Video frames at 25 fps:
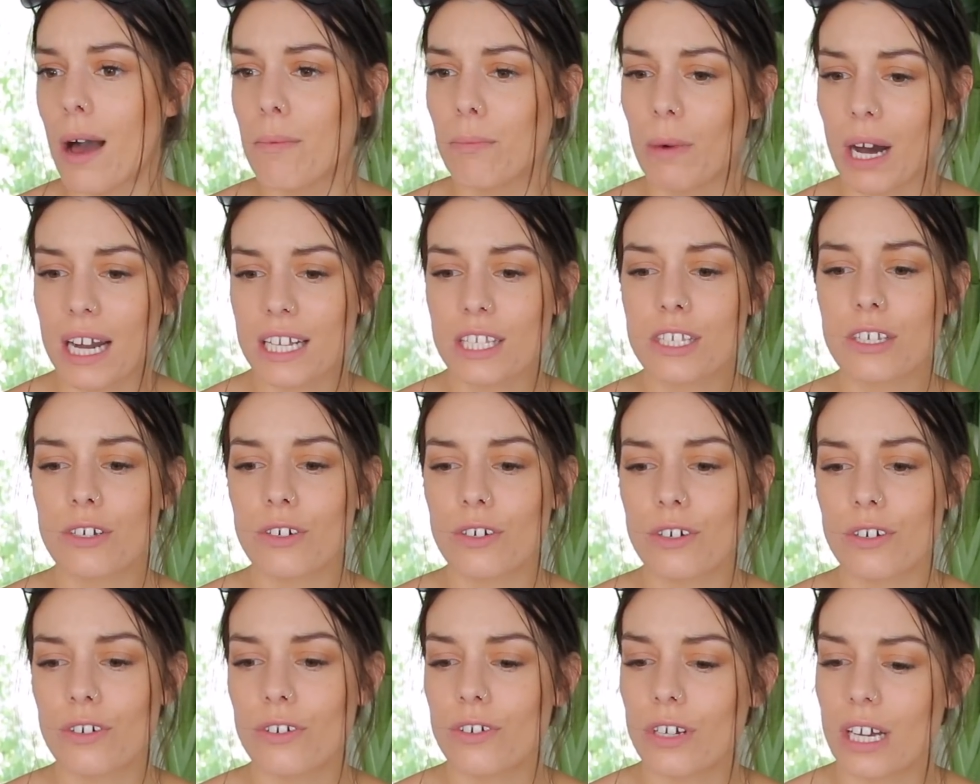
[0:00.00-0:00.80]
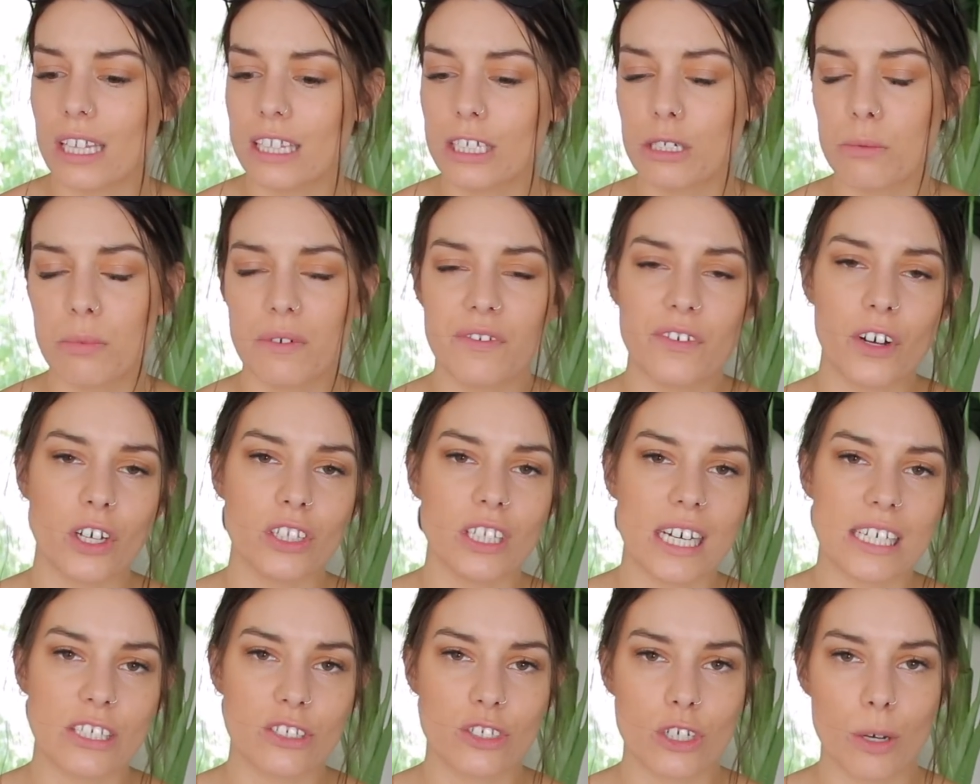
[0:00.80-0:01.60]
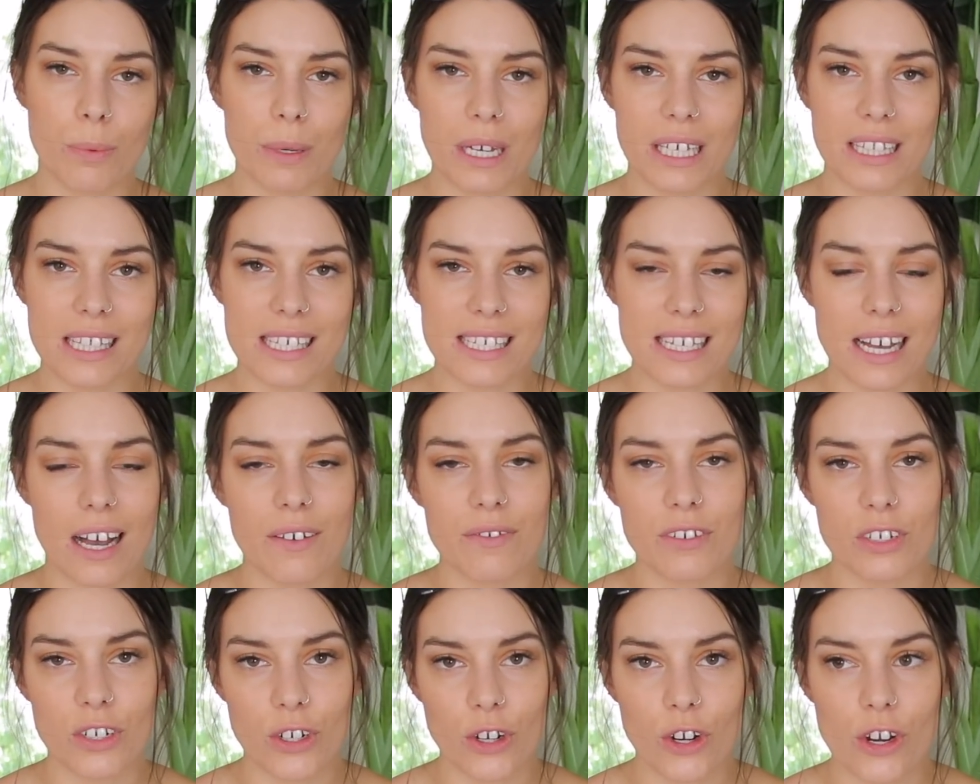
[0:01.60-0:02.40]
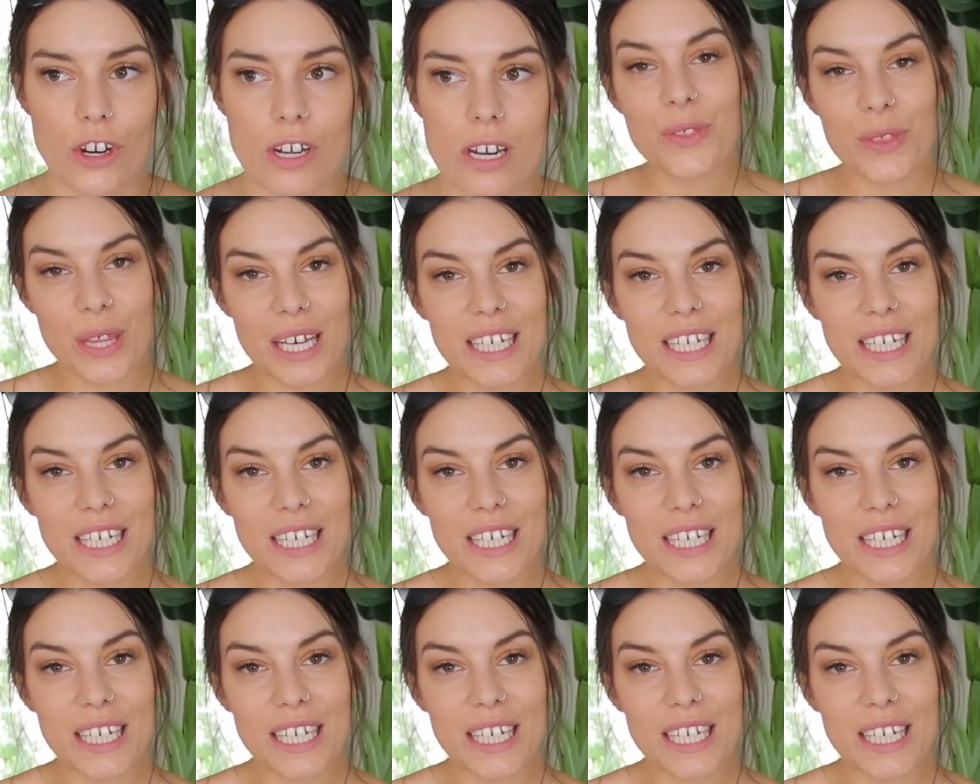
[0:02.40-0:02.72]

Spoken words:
I might do a little bit of online shopping this afternoon.